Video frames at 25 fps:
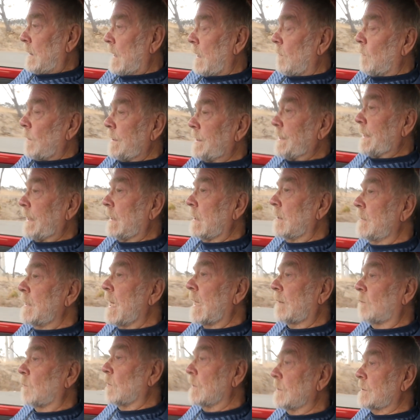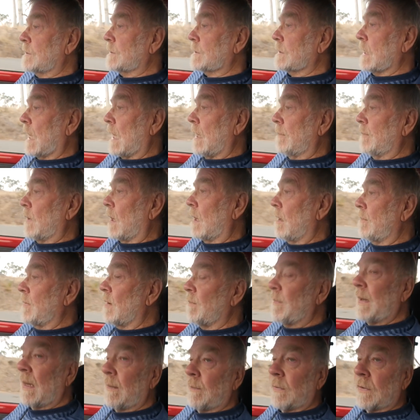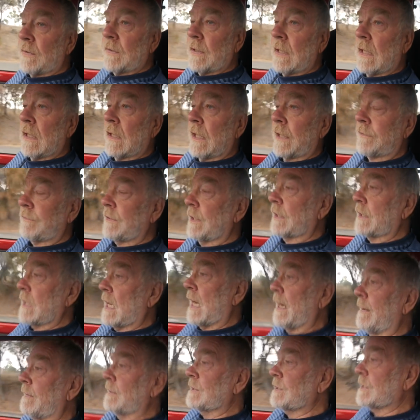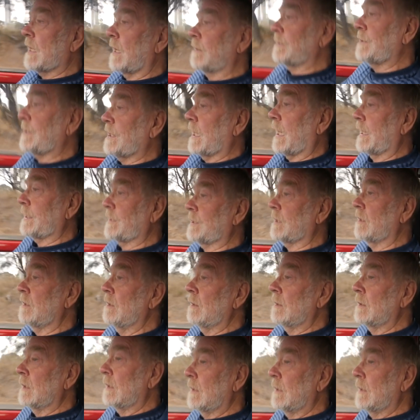Yeah, we did, and that was um, I'm a member of the Electric Car Association,